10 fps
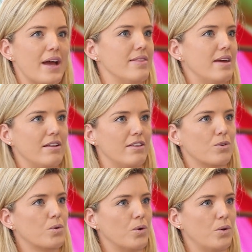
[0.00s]
And then the
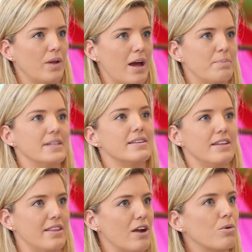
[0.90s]
crawl happens,
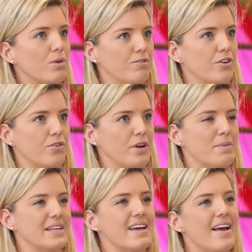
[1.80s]
and then they crawl for 3
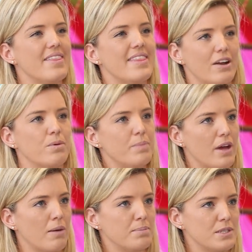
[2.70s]
months, that would
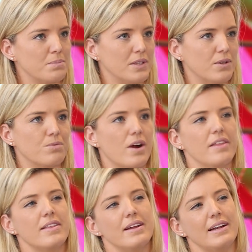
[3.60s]
be optimal,
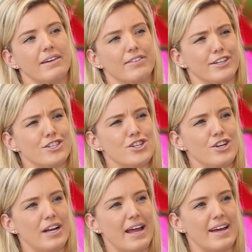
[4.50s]
rather than leaving it
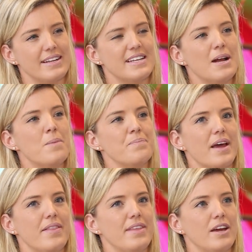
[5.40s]
too late,
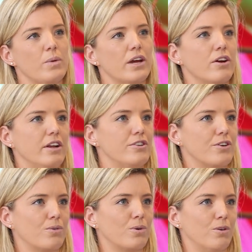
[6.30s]
and then we can only
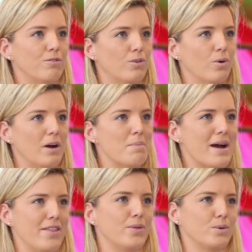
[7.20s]
do a crawl for a
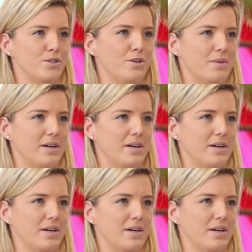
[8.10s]
month or 2